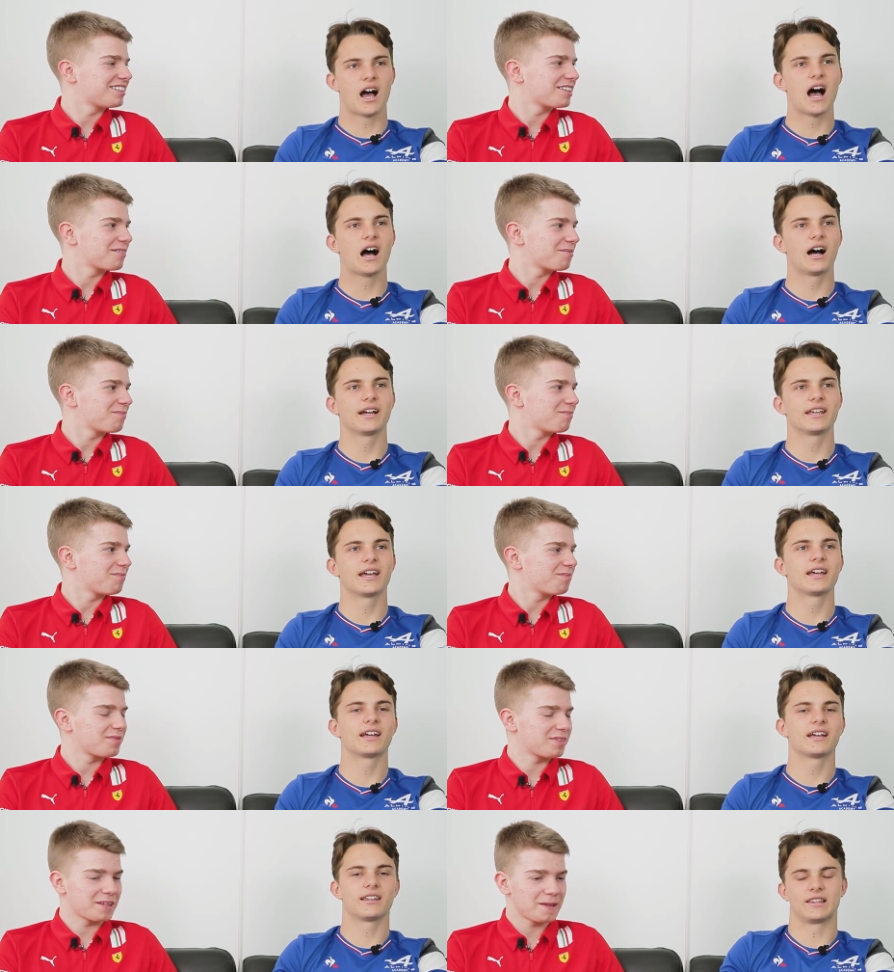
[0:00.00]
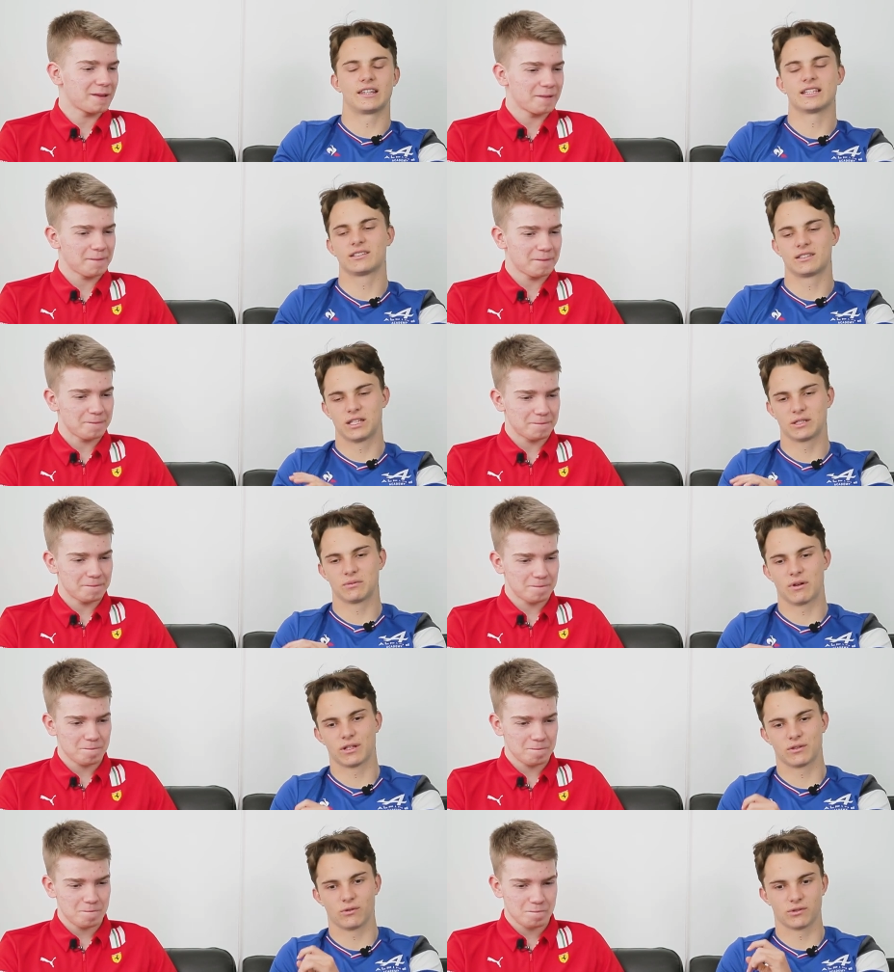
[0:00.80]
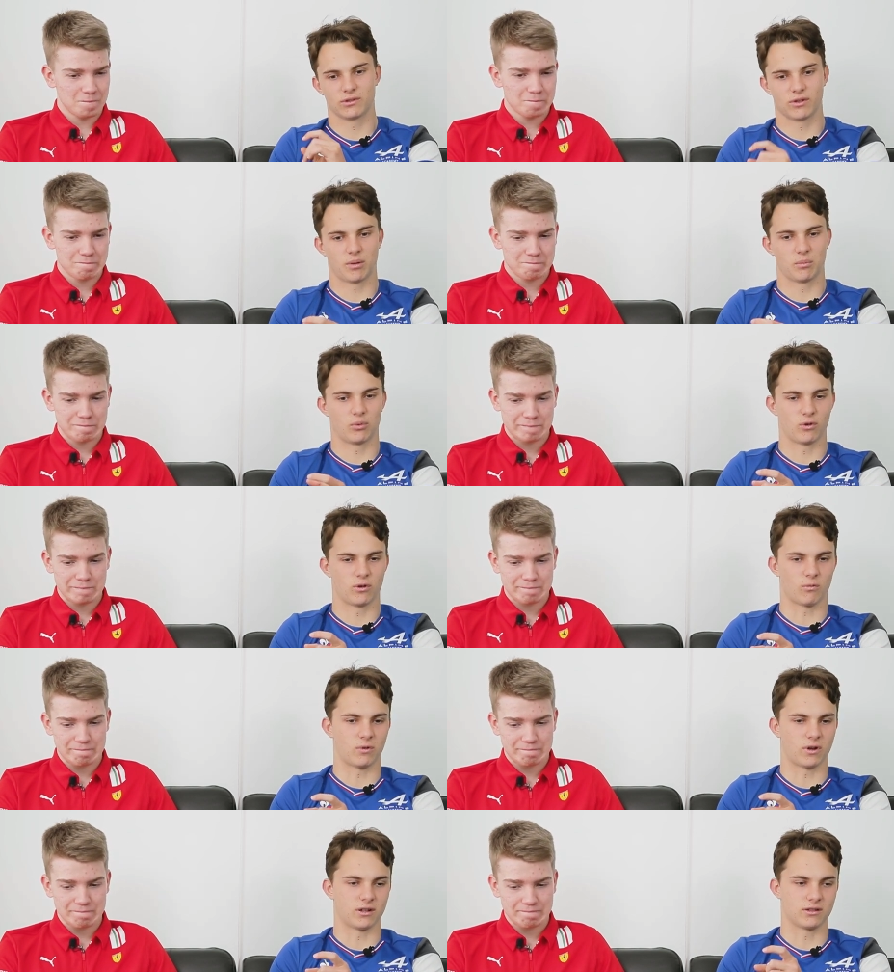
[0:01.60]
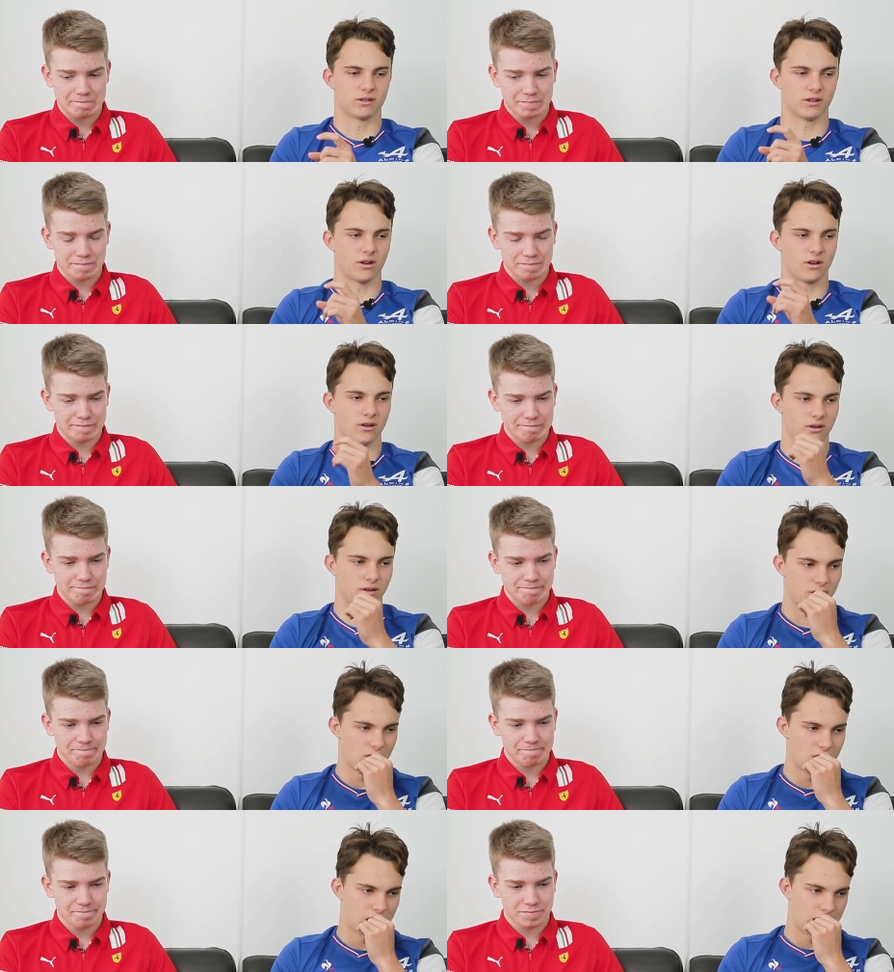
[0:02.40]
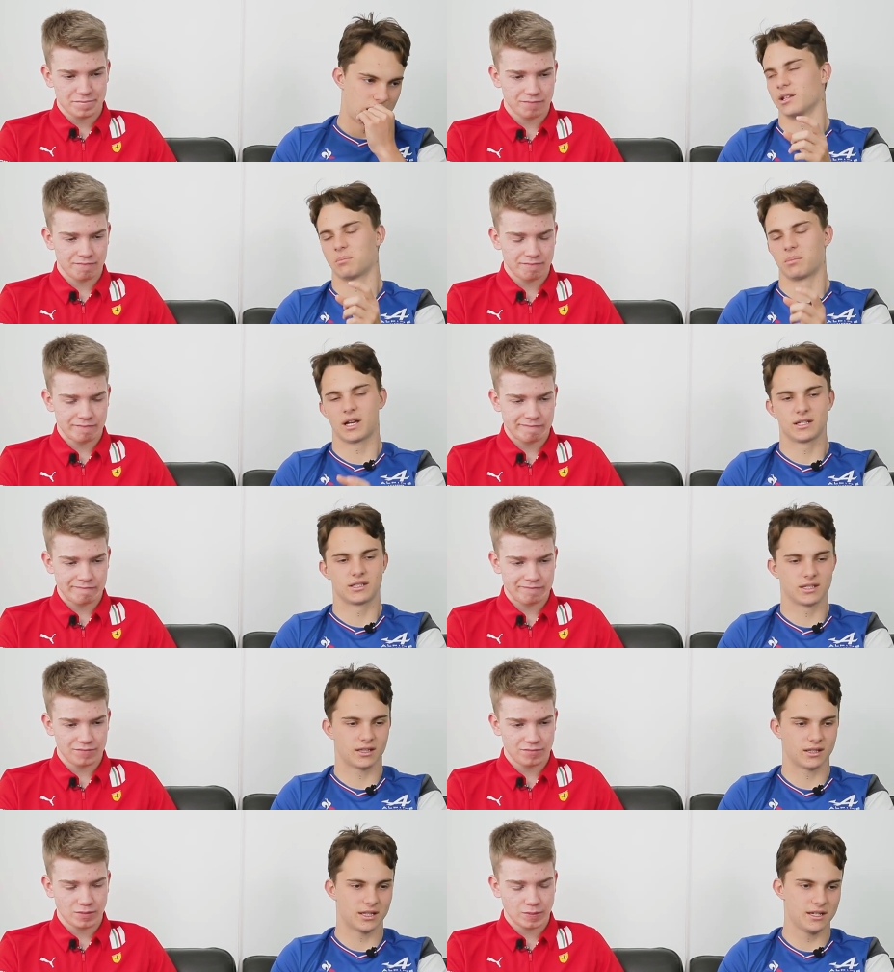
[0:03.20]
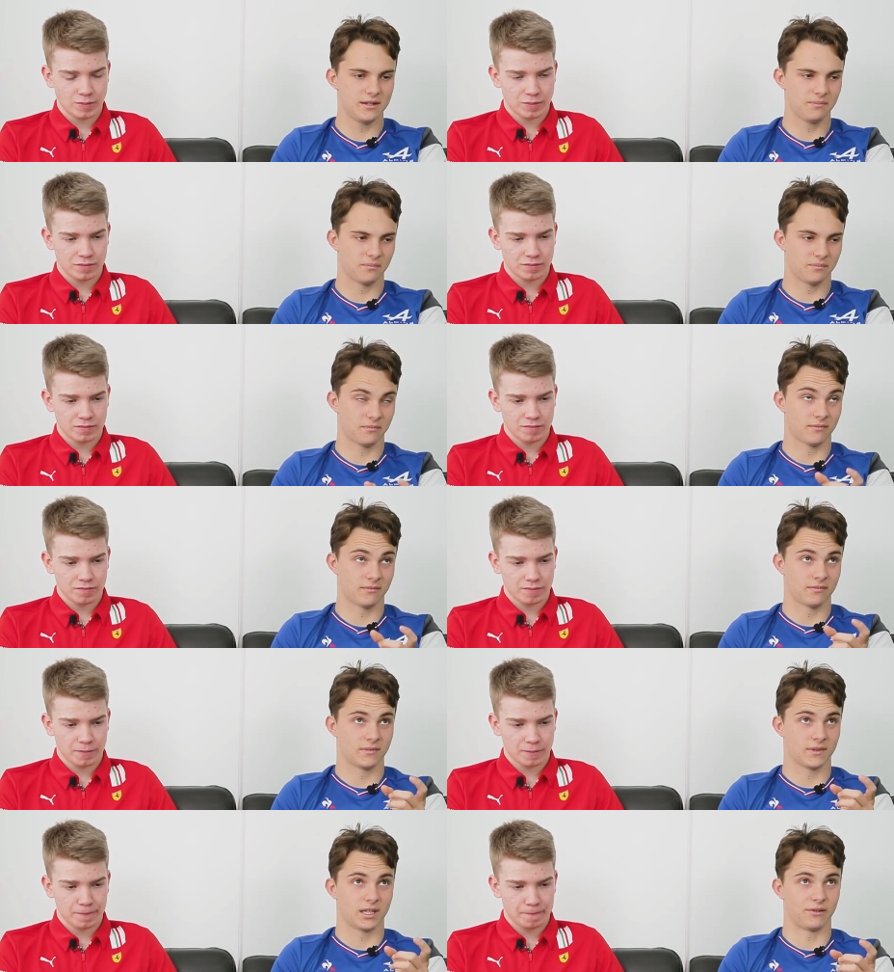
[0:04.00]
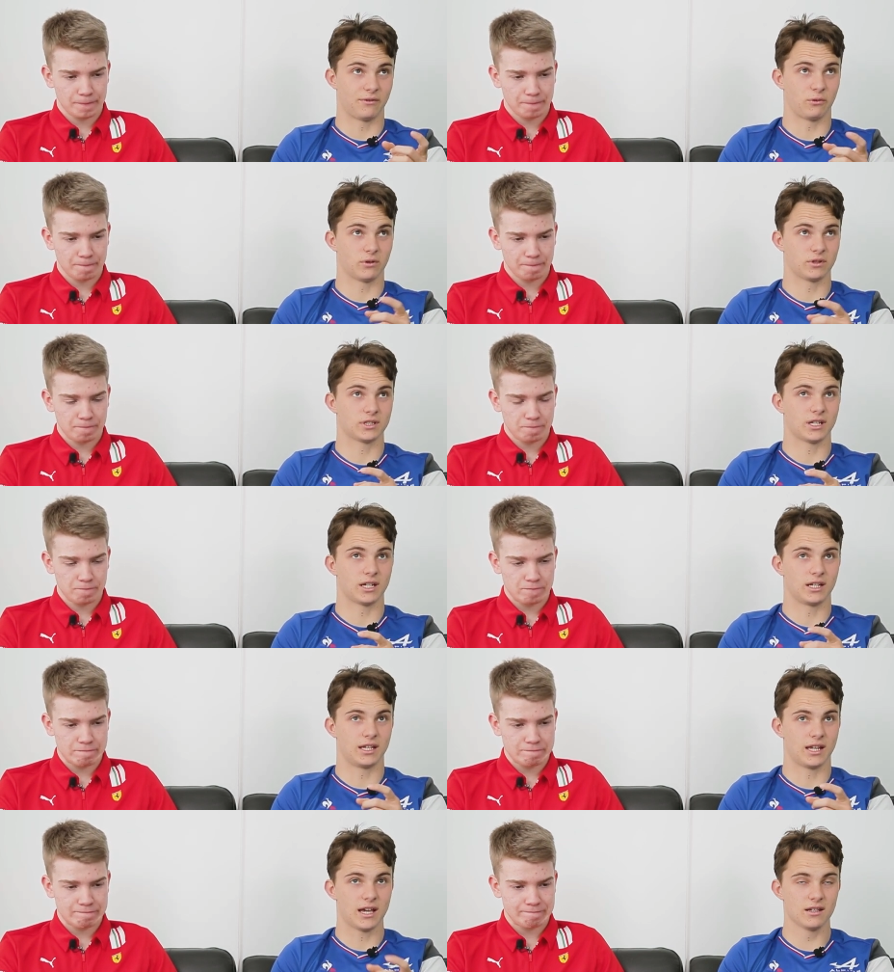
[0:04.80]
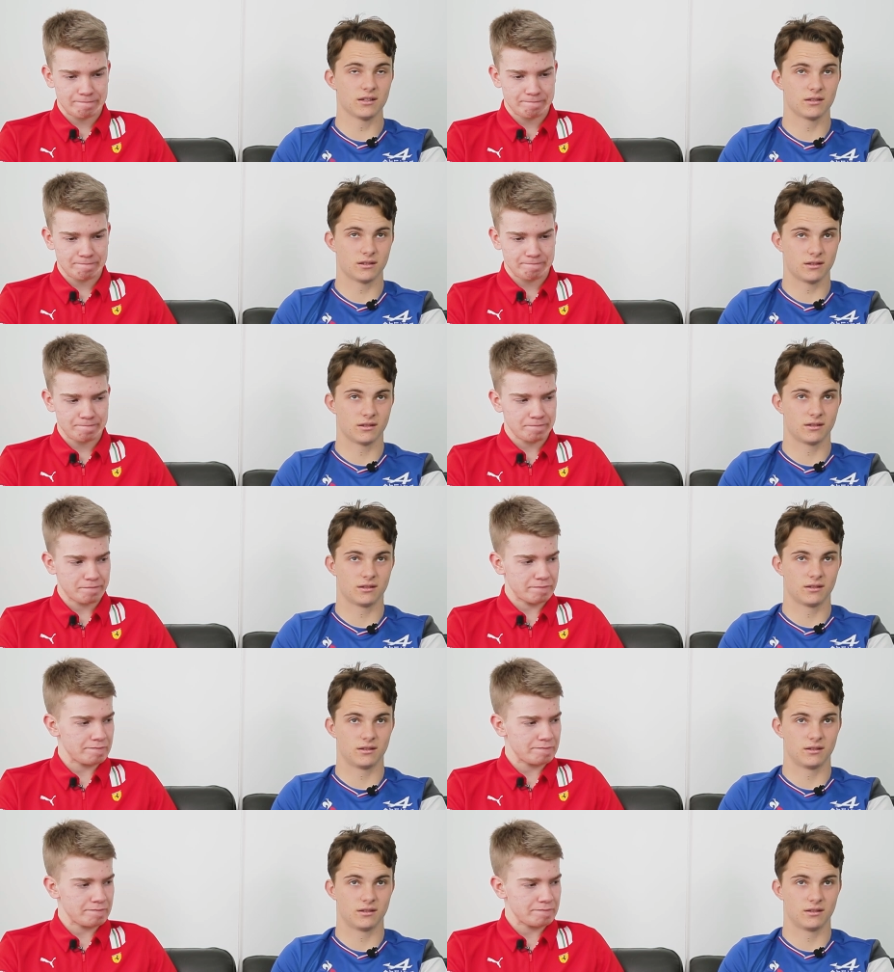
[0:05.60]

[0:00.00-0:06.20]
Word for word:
Speaker 1: Yeah, this one's also an important one. So, basically, if you want to say yes,